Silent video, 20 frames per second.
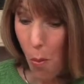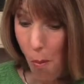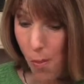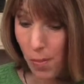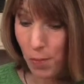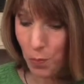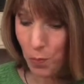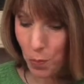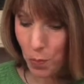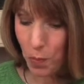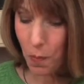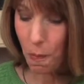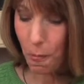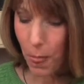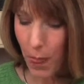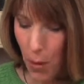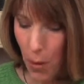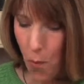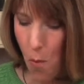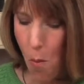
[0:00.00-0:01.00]
Mmm,
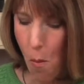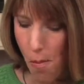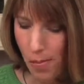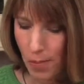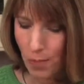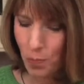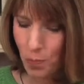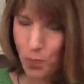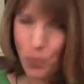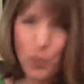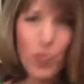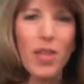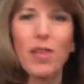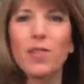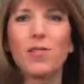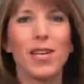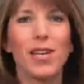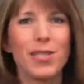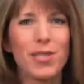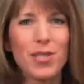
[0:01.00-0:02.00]

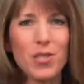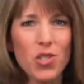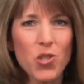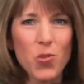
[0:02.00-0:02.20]
nice and